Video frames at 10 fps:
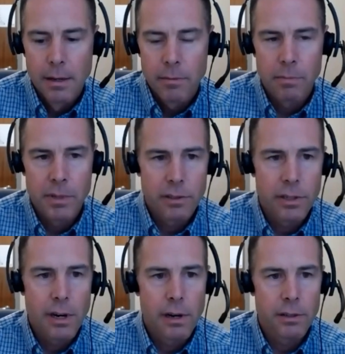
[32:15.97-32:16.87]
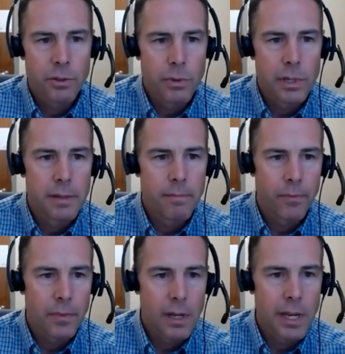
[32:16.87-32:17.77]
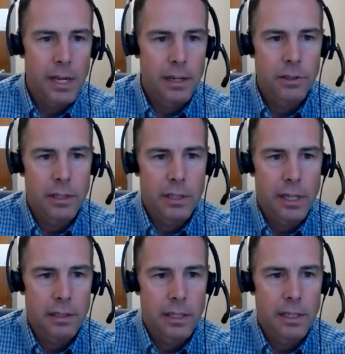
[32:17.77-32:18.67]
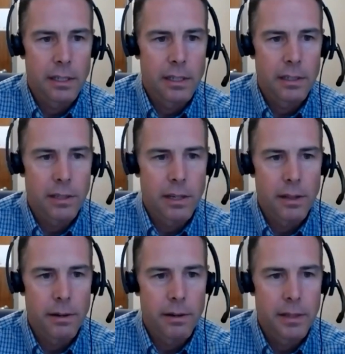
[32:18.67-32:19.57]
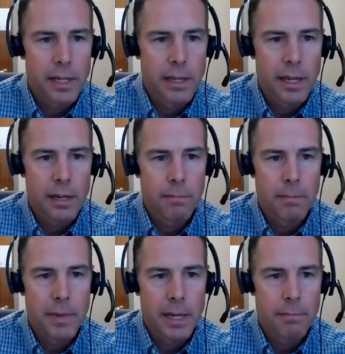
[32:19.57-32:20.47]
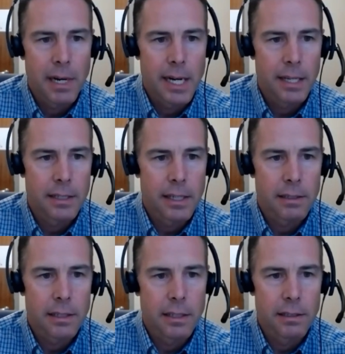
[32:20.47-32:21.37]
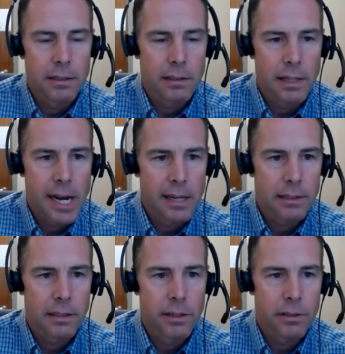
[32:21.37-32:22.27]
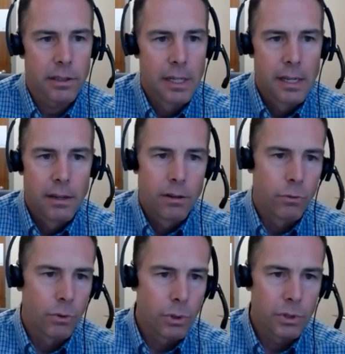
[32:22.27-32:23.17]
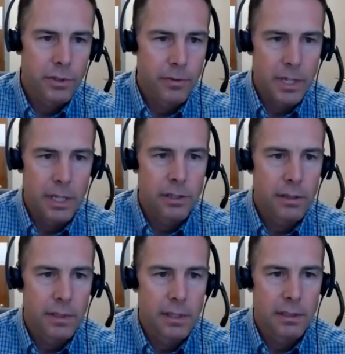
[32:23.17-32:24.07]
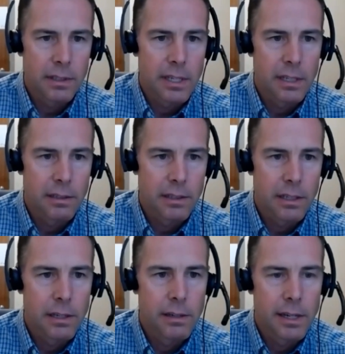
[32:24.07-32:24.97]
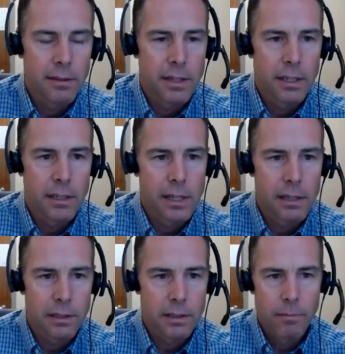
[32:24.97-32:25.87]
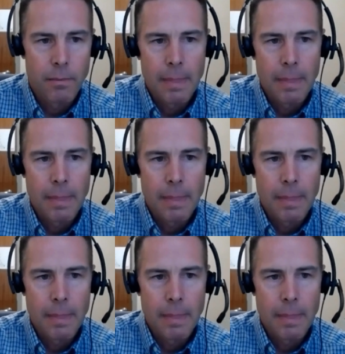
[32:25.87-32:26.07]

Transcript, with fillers: but PCR is one, uh, antigen testing is another, and then anti- antibody testing is the last. And there's roles for each of these things here. I think as